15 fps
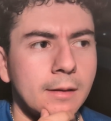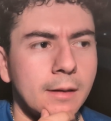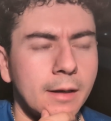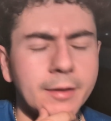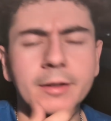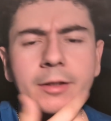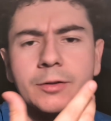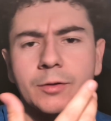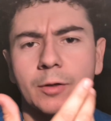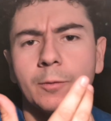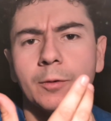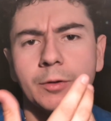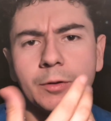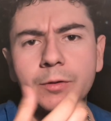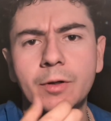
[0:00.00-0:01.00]
I think
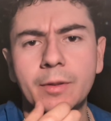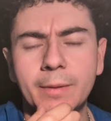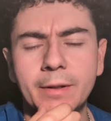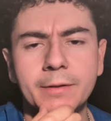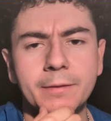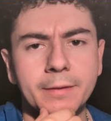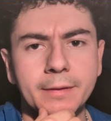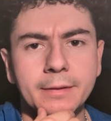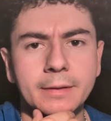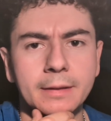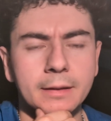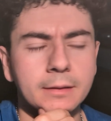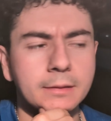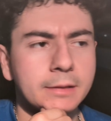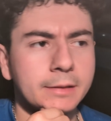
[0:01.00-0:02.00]
we'll do 3x3.
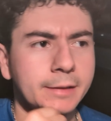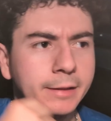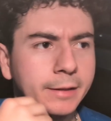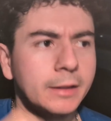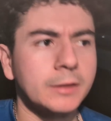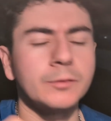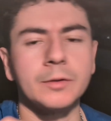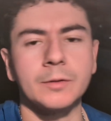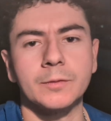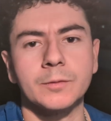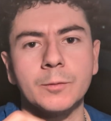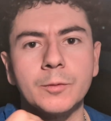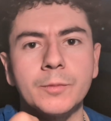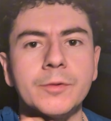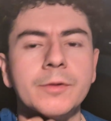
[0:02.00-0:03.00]
Yeah, because I think next week
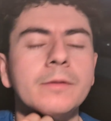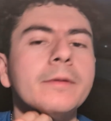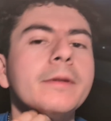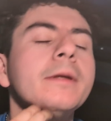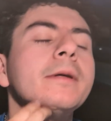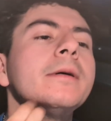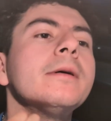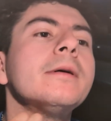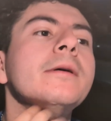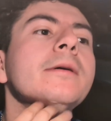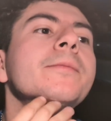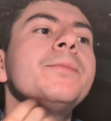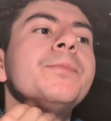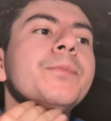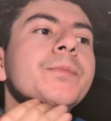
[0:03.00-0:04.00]
we'll do
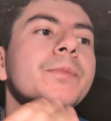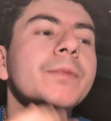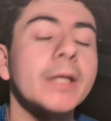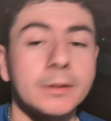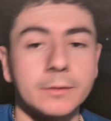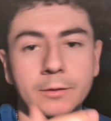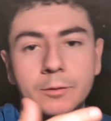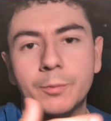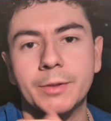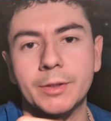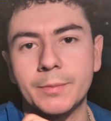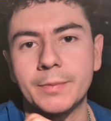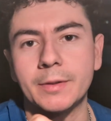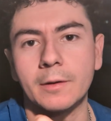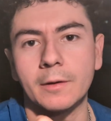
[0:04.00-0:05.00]
next week will be
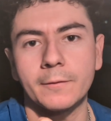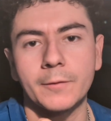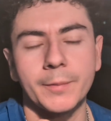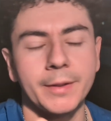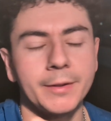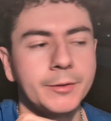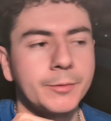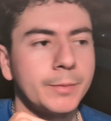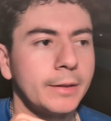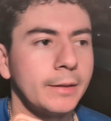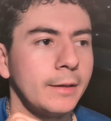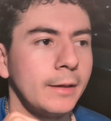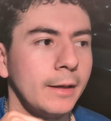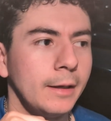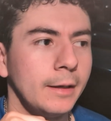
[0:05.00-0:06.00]
the PR for bench, but
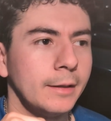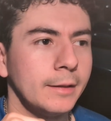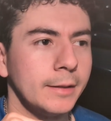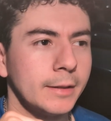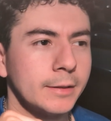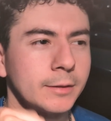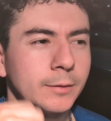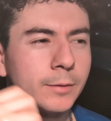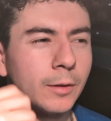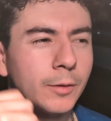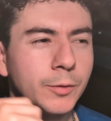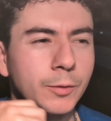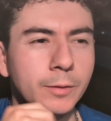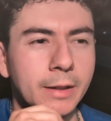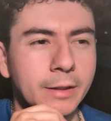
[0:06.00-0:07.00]
this week
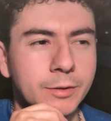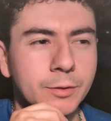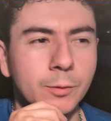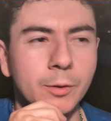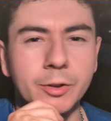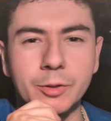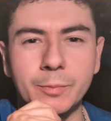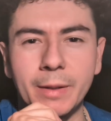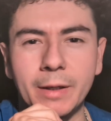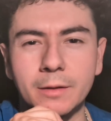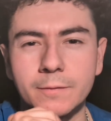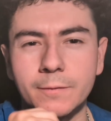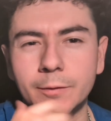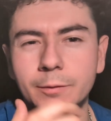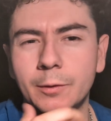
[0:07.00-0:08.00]
I'll do like 200
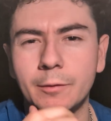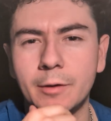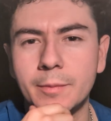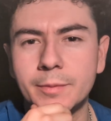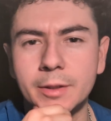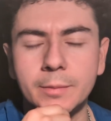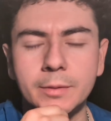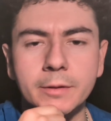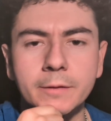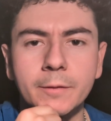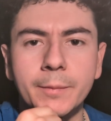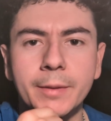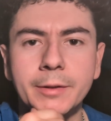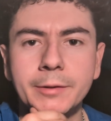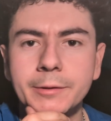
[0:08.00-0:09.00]
pounds for 3 reps, I believe,
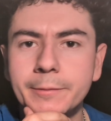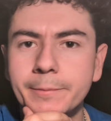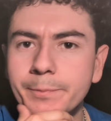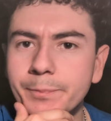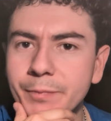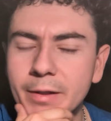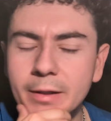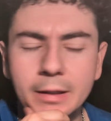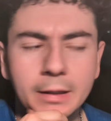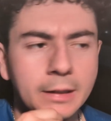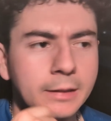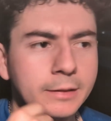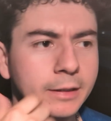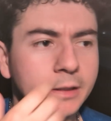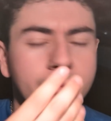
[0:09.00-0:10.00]
on bench.
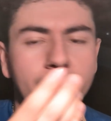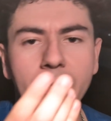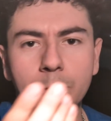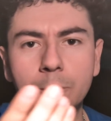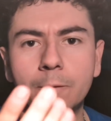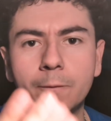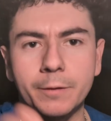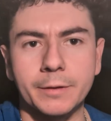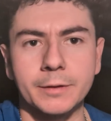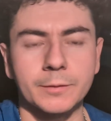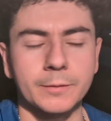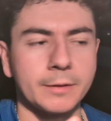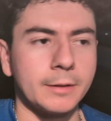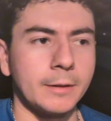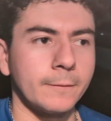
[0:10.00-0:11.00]
So that's my goal for
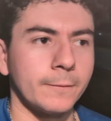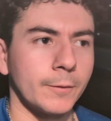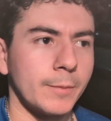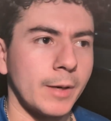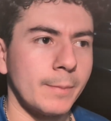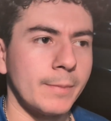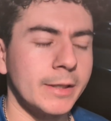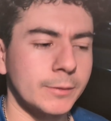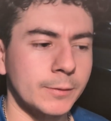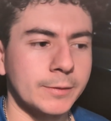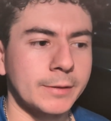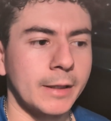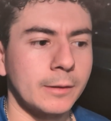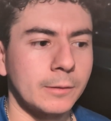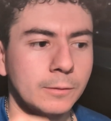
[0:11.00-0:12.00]
this week. And then for my
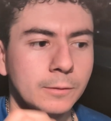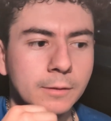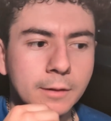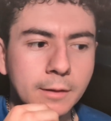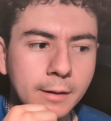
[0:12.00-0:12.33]
mesocycle,